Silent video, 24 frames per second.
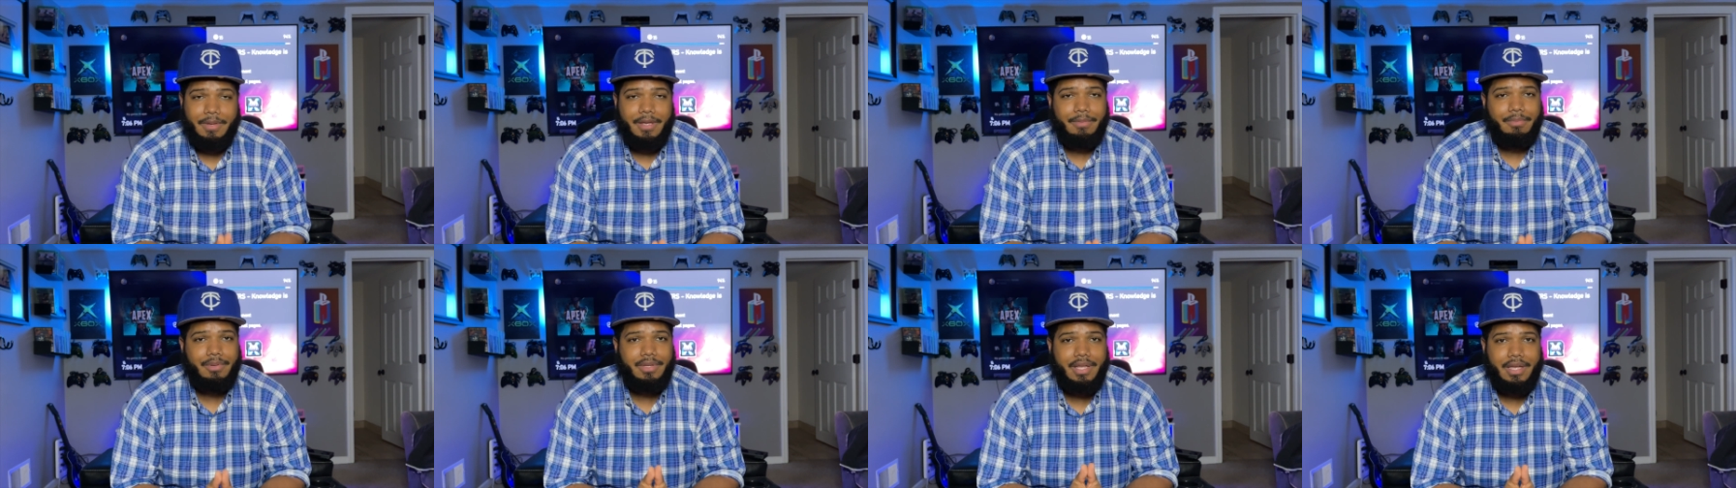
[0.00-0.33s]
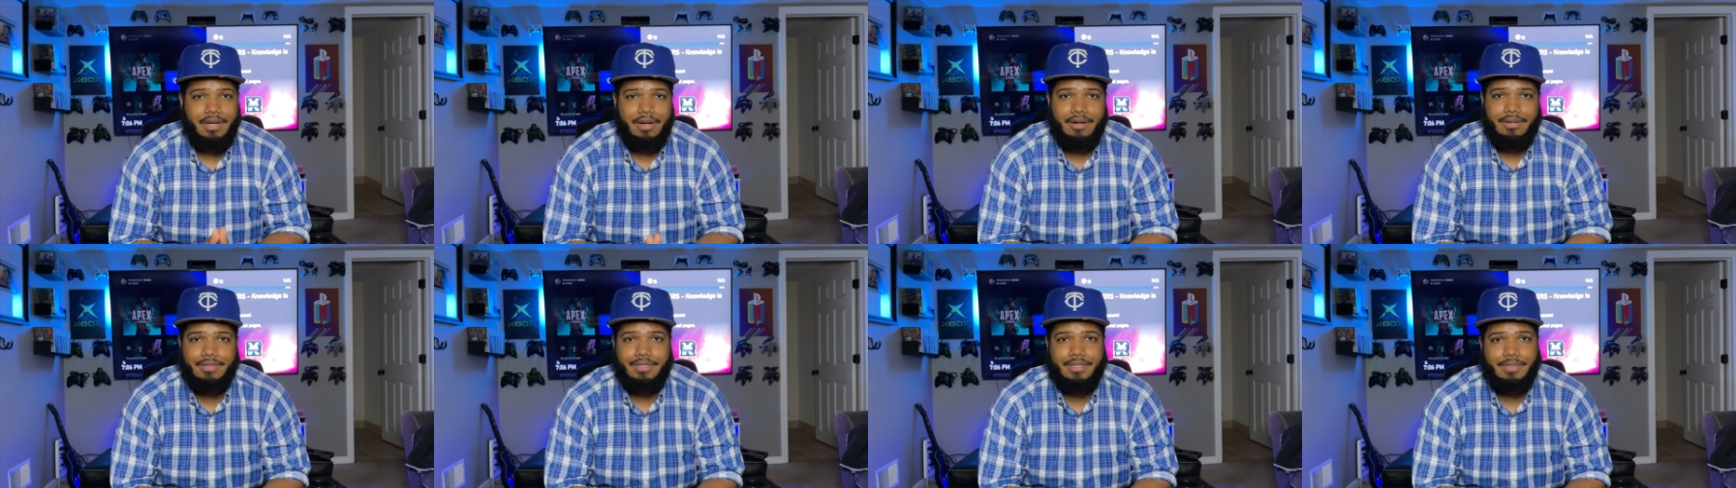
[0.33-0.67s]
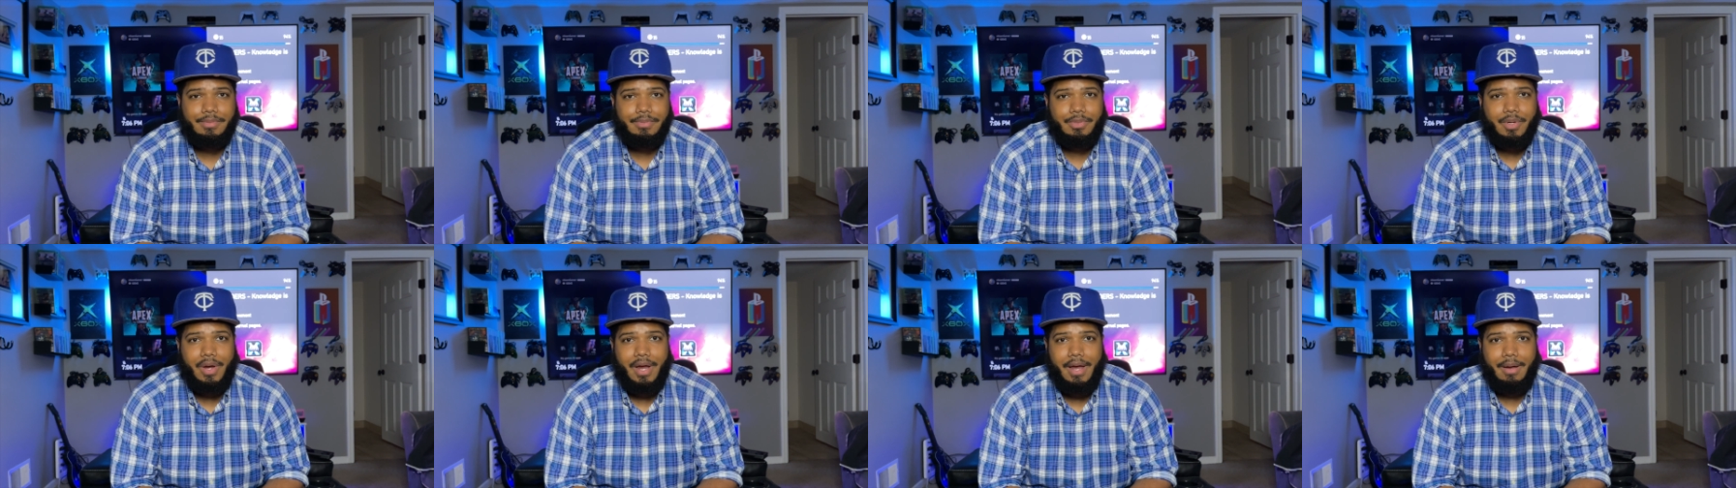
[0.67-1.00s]
people that aren't
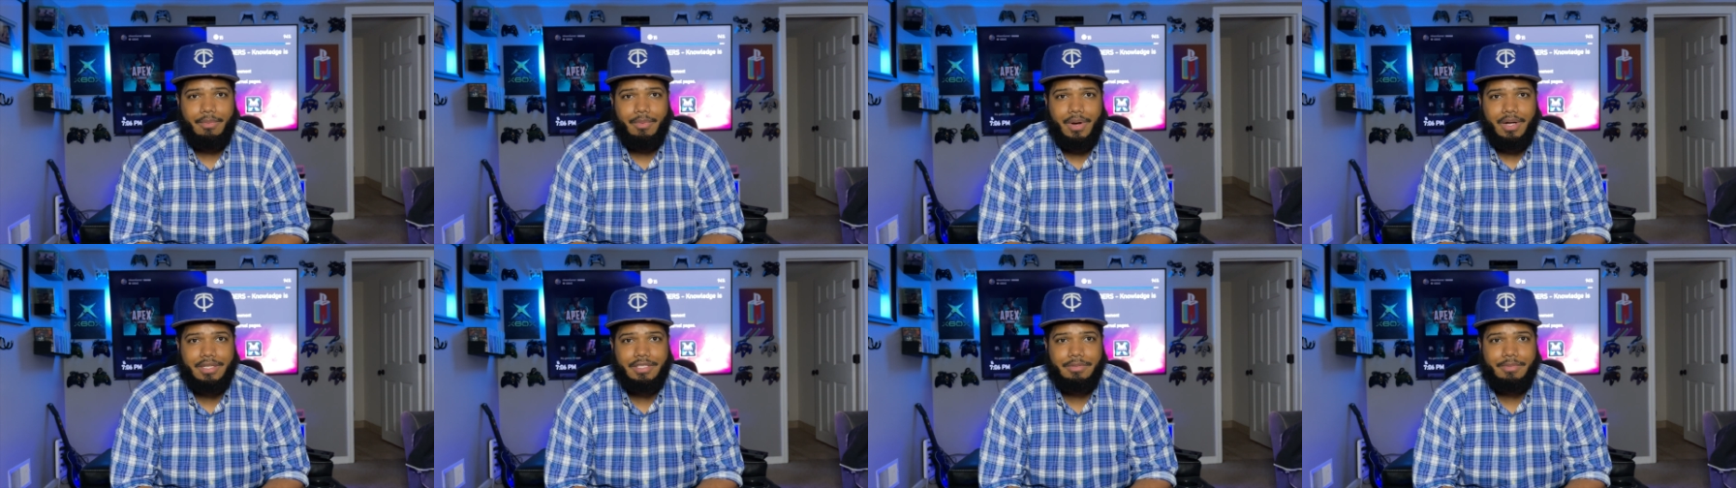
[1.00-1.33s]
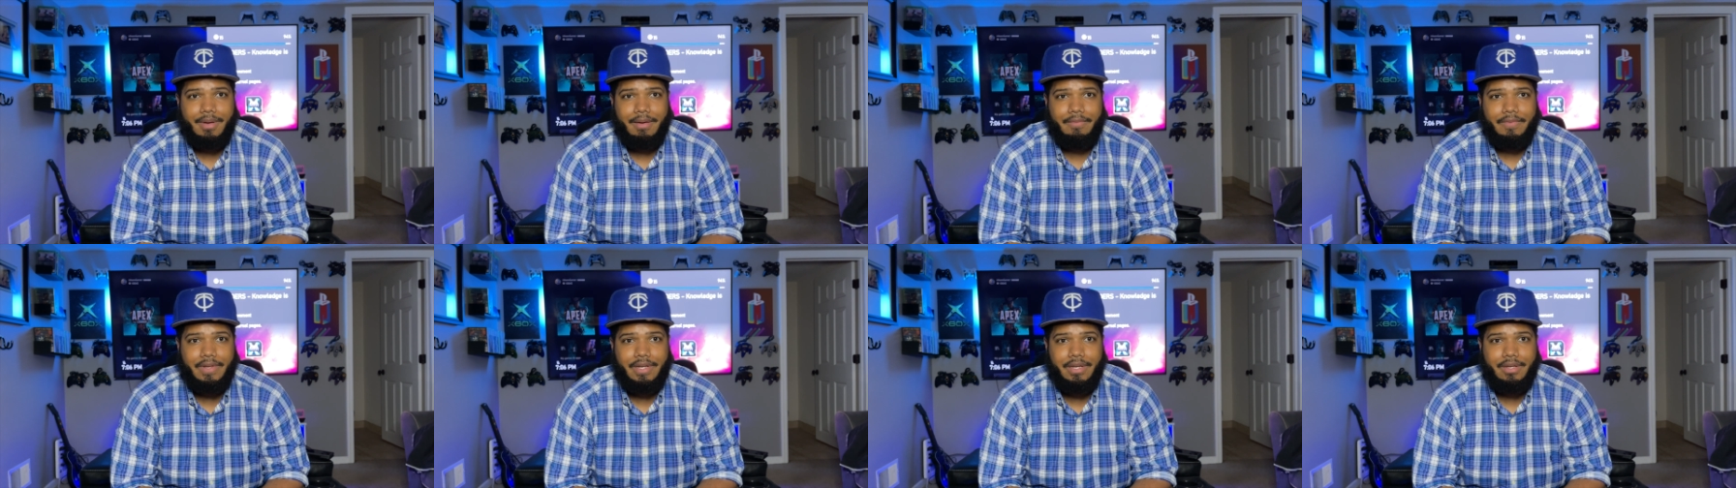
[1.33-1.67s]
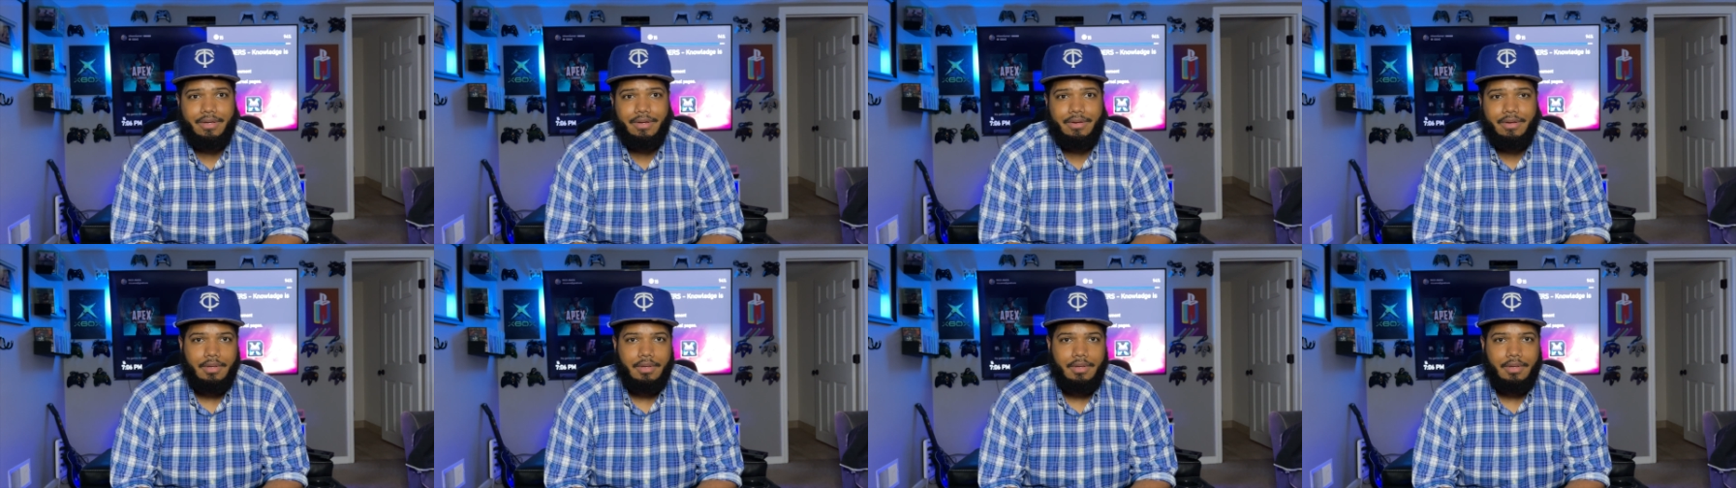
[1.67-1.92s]
subscribed watching my video.